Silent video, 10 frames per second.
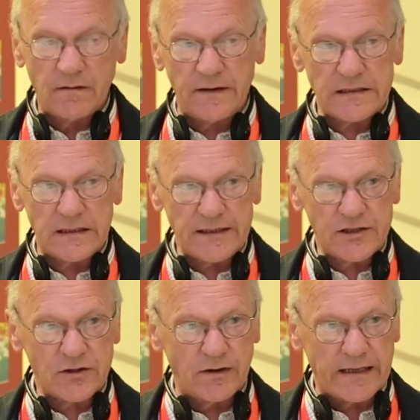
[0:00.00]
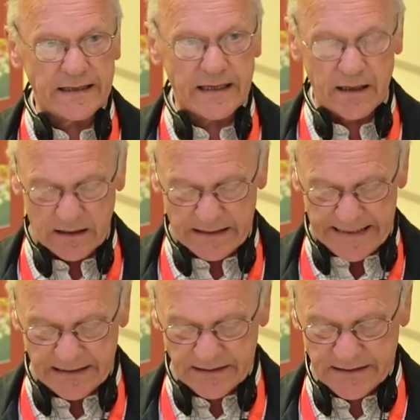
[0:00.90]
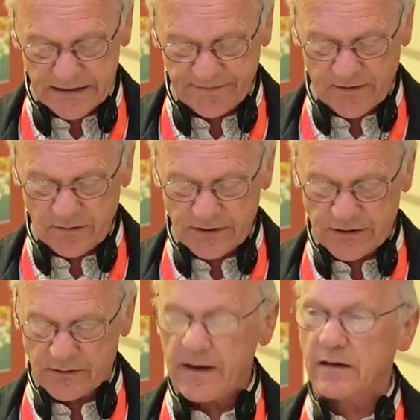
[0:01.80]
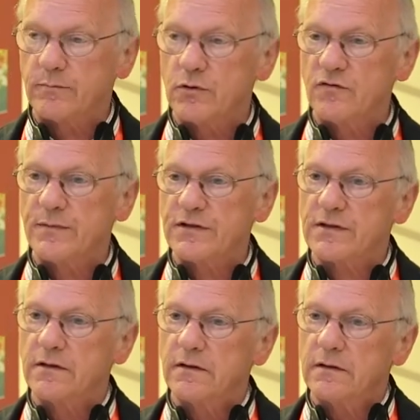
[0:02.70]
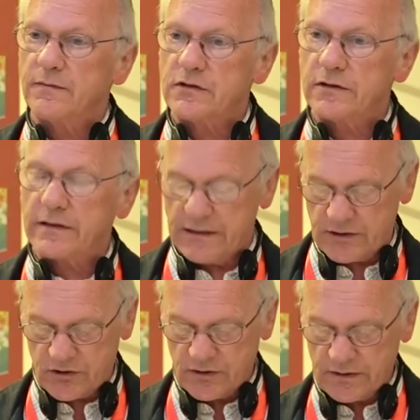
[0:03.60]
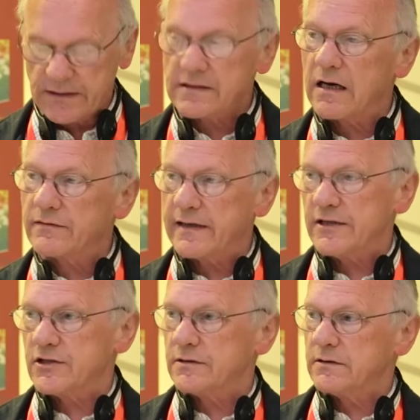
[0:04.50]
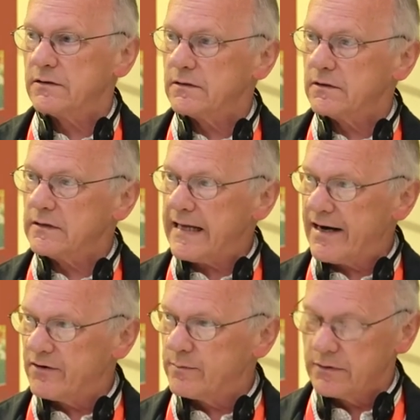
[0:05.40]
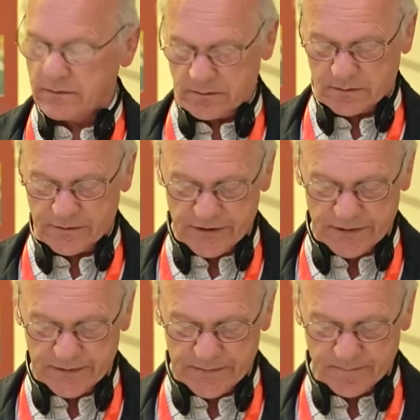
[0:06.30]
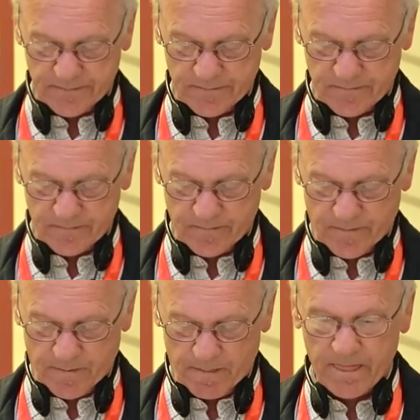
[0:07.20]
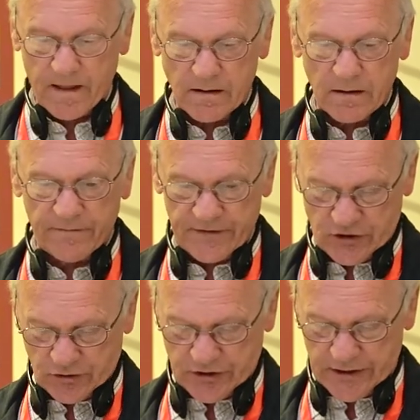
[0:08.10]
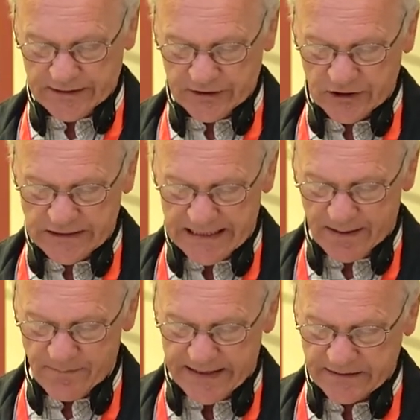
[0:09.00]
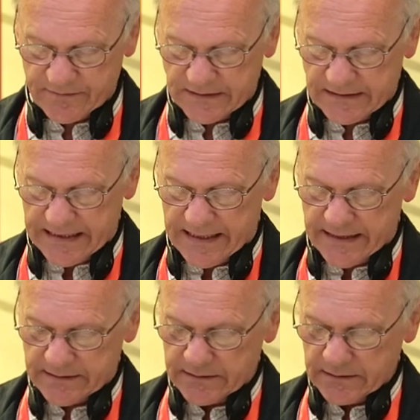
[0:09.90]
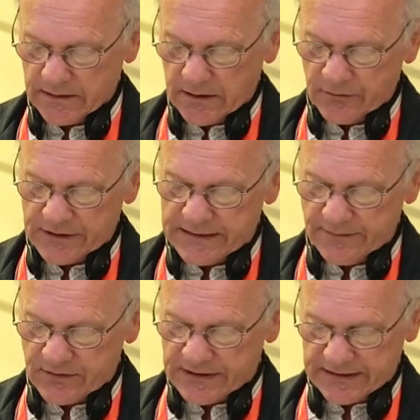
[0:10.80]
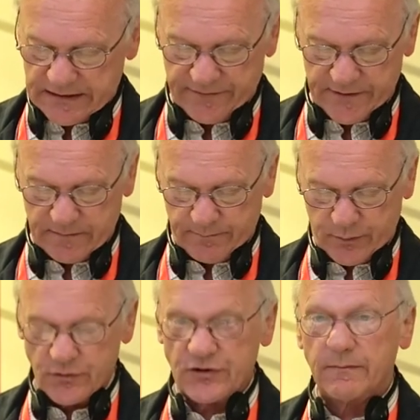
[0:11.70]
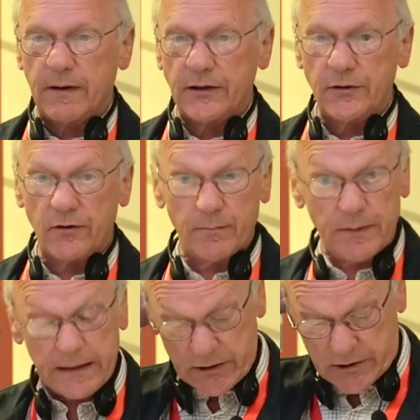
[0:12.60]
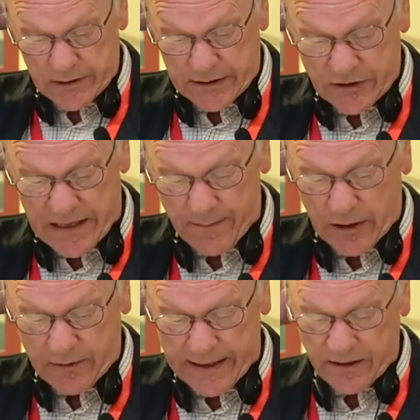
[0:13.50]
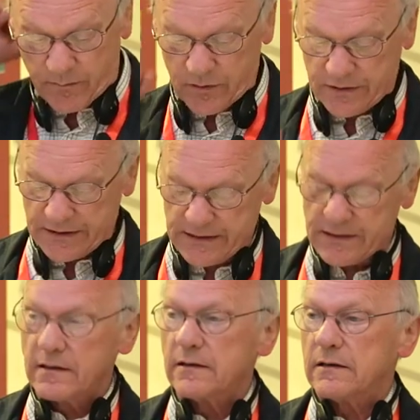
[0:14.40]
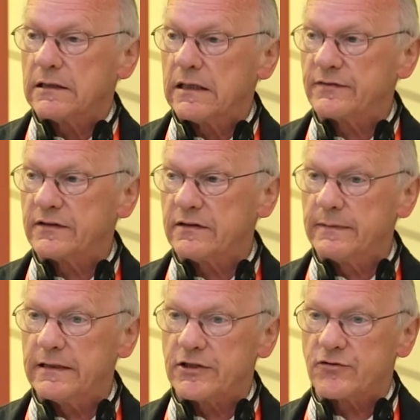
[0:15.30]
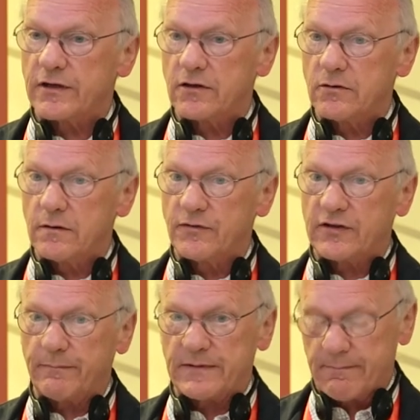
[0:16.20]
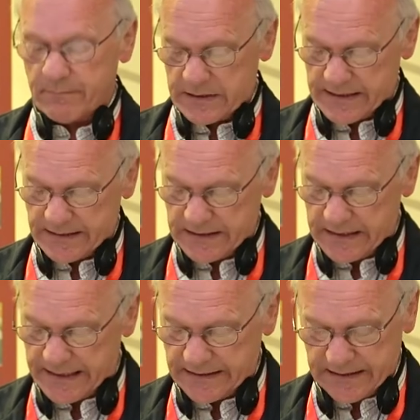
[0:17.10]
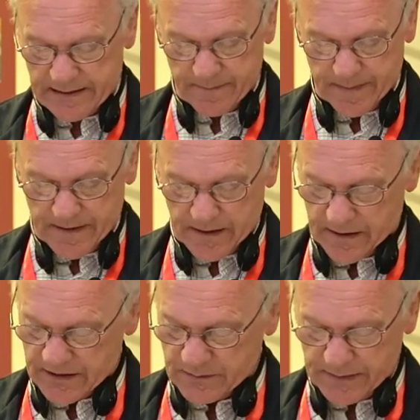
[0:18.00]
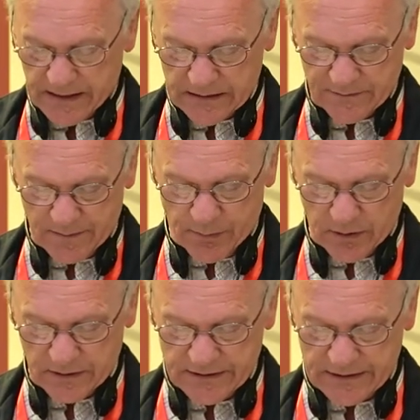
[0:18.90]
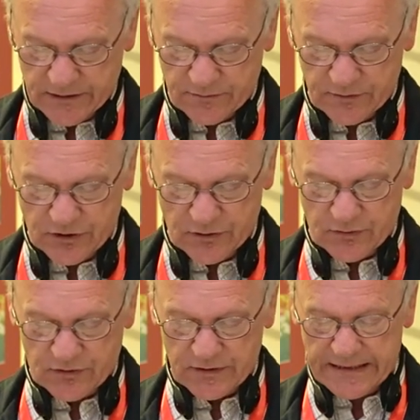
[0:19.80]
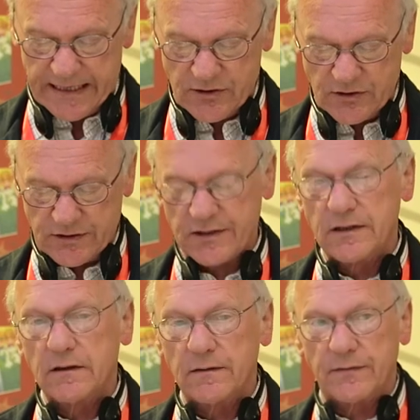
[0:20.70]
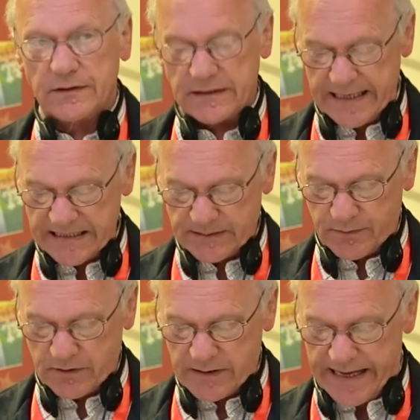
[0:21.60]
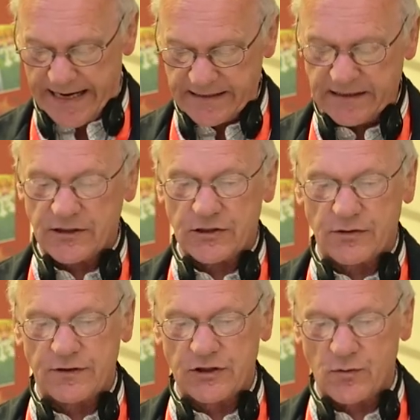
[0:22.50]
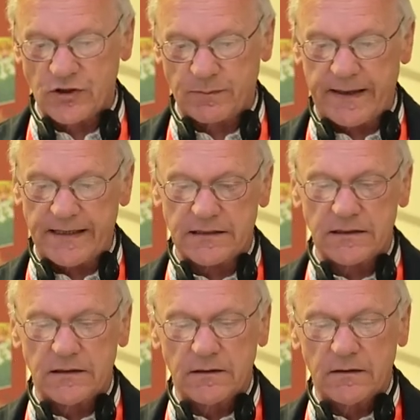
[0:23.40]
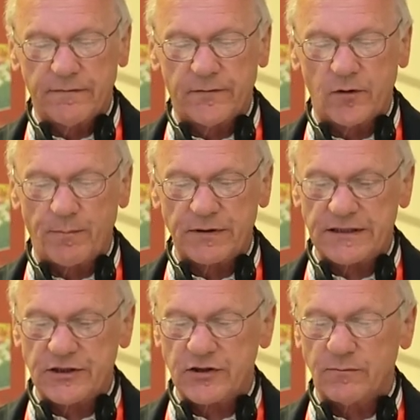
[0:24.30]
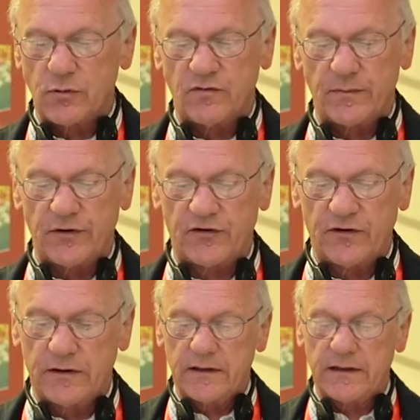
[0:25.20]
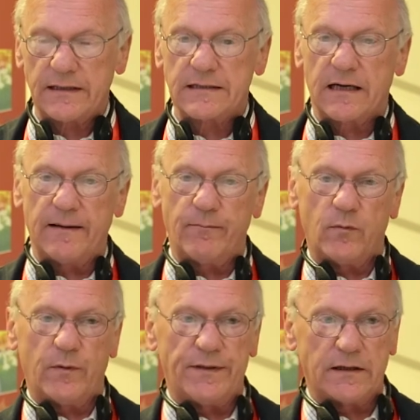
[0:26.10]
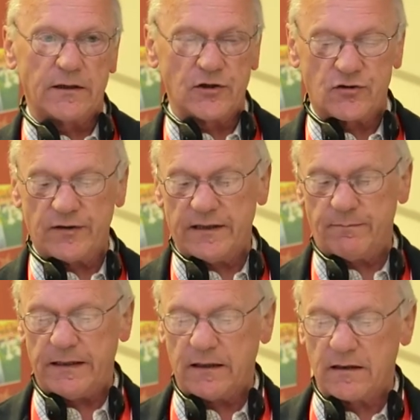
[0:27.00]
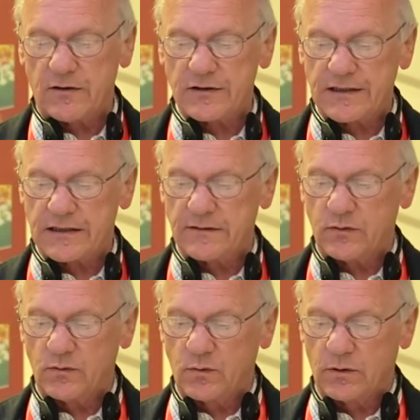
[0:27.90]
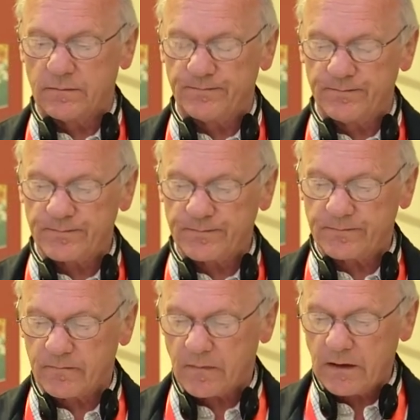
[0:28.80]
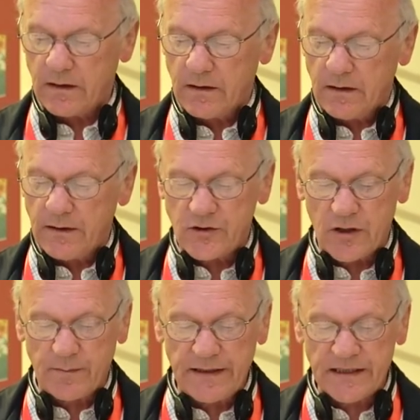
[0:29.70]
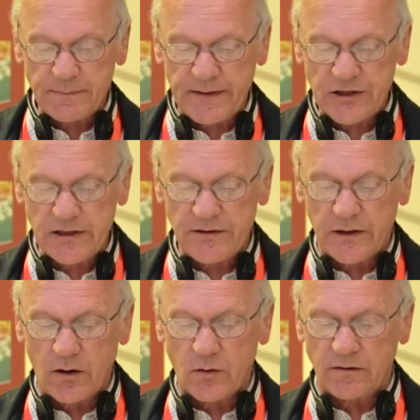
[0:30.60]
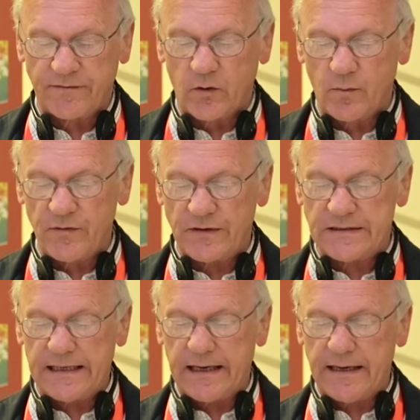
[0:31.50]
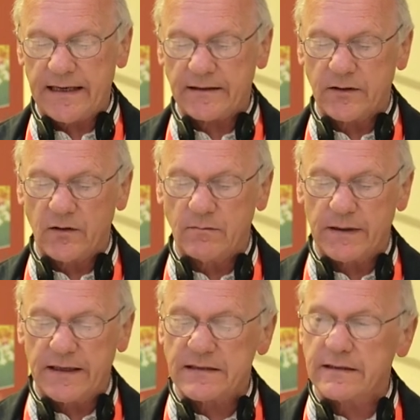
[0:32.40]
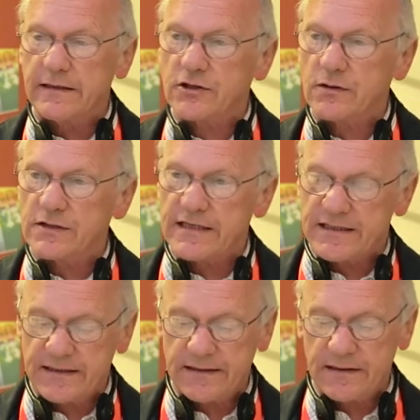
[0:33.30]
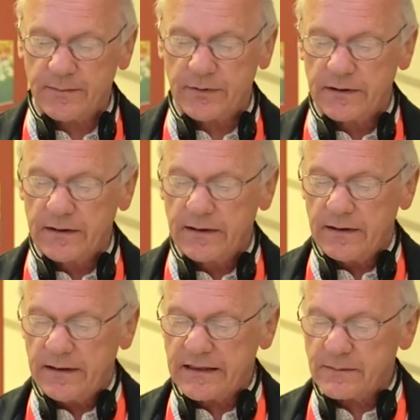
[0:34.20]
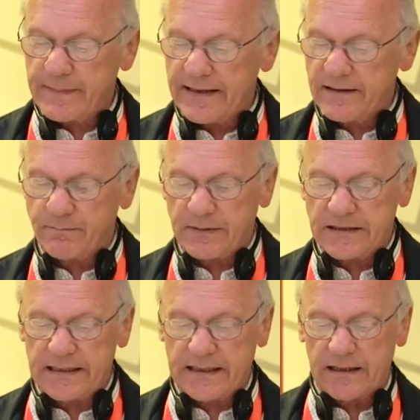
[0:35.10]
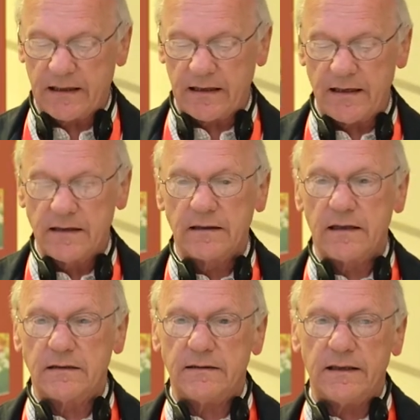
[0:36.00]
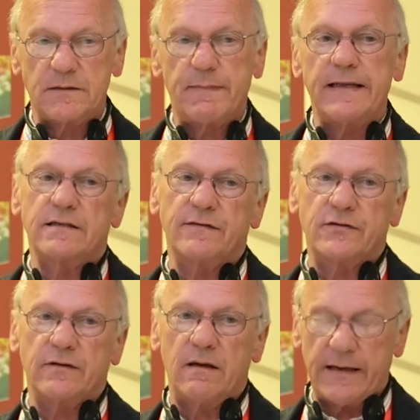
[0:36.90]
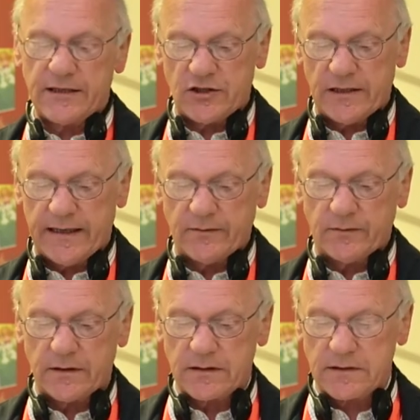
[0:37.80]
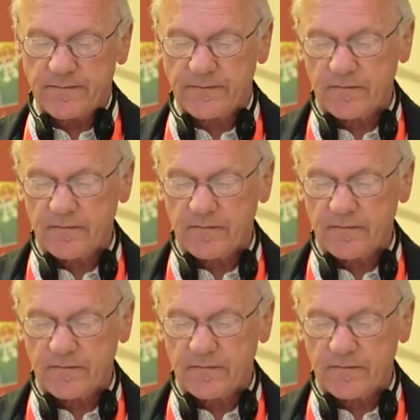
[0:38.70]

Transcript: This leads to an analysis focused around movements of Turkish, South Asian, and Arab origins. Official Turkish Islam, that of the Diyanet, received a significant boost among European Turkish emigre communities after the military coup of September 1980, as part of a policy to reduce the dangers of the diaspora acting as a resource base for opposition movements at a time when the country had been close to civil war. In Germany especially, the local form of the Diyanet, known by its initials as DITIB, expanded particularly at the expense of Süleymanci networks.